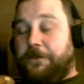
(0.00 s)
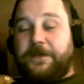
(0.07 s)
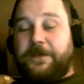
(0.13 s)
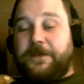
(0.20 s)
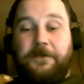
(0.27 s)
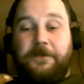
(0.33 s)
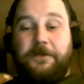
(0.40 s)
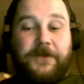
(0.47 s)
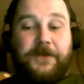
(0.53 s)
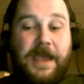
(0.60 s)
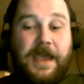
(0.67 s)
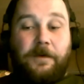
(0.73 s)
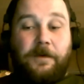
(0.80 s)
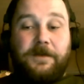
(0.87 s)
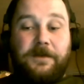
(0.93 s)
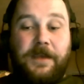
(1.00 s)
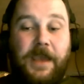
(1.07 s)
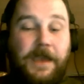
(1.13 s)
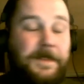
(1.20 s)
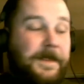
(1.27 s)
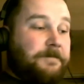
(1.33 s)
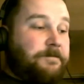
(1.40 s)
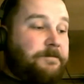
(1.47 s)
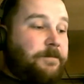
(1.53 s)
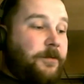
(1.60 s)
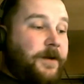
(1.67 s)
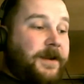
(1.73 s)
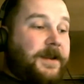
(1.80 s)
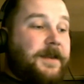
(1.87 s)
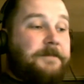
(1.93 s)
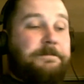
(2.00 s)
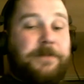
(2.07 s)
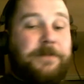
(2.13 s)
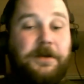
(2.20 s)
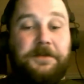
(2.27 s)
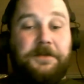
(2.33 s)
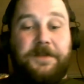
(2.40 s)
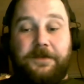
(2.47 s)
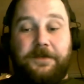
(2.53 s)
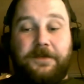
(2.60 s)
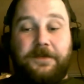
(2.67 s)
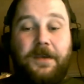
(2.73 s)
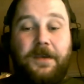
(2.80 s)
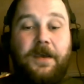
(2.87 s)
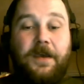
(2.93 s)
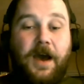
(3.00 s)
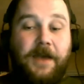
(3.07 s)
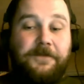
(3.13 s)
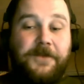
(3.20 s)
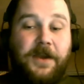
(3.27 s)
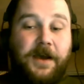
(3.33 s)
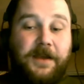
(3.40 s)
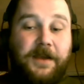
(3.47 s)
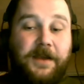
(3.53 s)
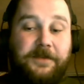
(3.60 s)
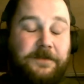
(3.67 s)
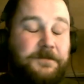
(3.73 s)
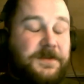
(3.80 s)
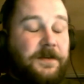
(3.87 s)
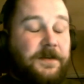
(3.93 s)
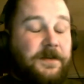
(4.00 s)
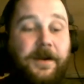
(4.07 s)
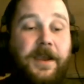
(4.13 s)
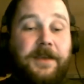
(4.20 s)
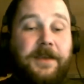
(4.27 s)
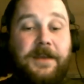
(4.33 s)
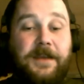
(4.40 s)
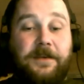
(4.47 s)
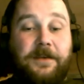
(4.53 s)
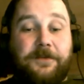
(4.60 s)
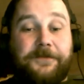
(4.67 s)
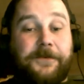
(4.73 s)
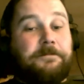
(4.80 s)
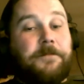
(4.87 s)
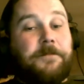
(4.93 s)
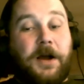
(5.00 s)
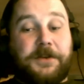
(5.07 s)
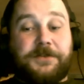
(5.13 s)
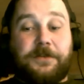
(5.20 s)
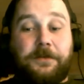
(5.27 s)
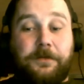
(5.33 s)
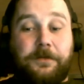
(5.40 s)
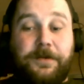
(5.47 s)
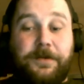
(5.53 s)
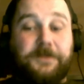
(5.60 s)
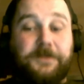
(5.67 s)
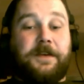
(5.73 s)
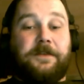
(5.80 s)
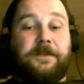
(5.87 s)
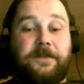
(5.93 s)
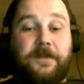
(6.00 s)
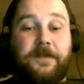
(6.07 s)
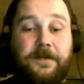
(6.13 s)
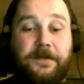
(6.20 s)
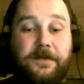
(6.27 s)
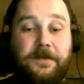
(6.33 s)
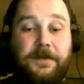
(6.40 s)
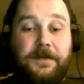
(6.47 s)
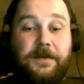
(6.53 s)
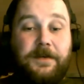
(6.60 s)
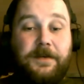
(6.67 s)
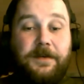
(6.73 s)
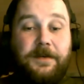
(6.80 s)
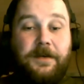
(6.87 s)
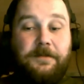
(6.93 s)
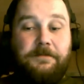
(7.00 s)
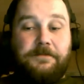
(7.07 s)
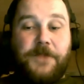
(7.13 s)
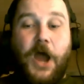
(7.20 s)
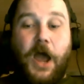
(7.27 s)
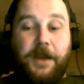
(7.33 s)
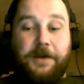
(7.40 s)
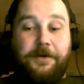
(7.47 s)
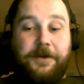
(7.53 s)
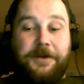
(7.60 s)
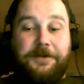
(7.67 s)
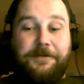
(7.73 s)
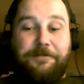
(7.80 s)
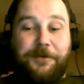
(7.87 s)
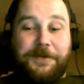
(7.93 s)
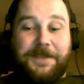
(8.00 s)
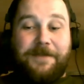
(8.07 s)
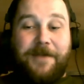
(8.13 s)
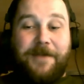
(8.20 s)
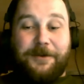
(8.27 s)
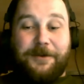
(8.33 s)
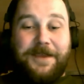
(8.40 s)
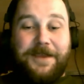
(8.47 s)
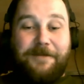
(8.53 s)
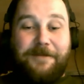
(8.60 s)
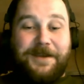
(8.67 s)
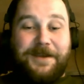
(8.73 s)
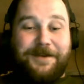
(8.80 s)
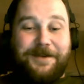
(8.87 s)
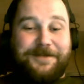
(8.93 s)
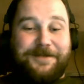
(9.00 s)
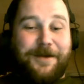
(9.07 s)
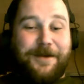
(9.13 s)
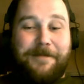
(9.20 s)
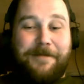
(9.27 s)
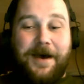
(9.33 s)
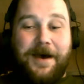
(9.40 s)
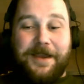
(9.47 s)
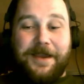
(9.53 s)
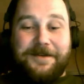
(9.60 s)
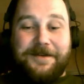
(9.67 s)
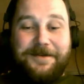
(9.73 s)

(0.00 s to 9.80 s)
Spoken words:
some of it out and then bring in buildings. I've got some killer ideas for modular buildings. Not going to put them out there because they're mine.